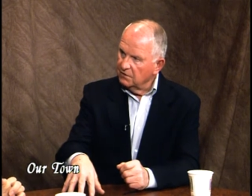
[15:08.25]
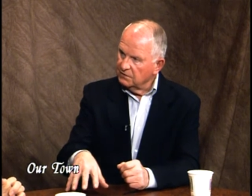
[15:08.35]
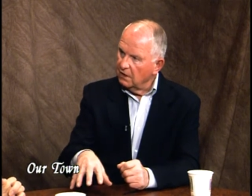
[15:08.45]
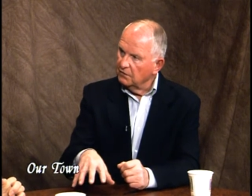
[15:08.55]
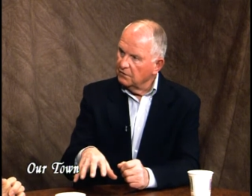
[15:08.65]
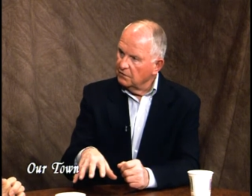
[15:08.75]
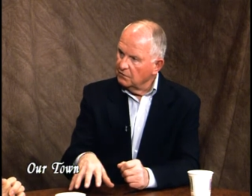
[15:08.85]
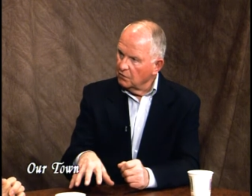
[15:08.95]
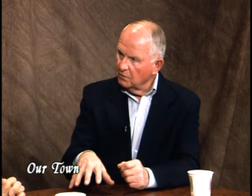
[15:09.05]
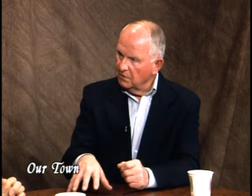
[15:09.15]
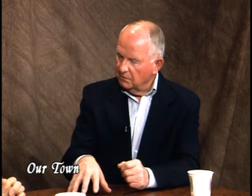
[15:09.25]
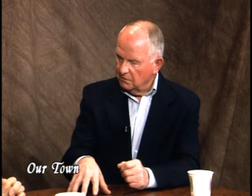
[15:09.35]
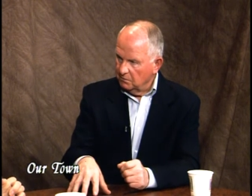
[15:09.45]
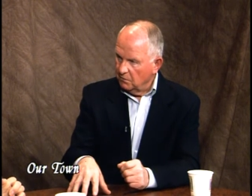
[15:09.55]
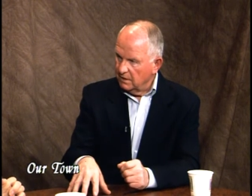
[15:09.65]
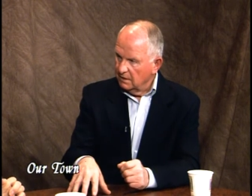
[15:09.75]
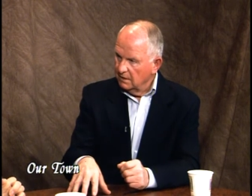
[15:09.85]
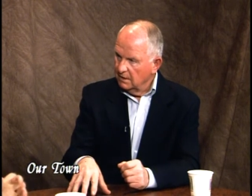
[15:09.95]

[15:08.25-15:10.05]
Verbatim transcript: it's hard to determine at this okay. point. So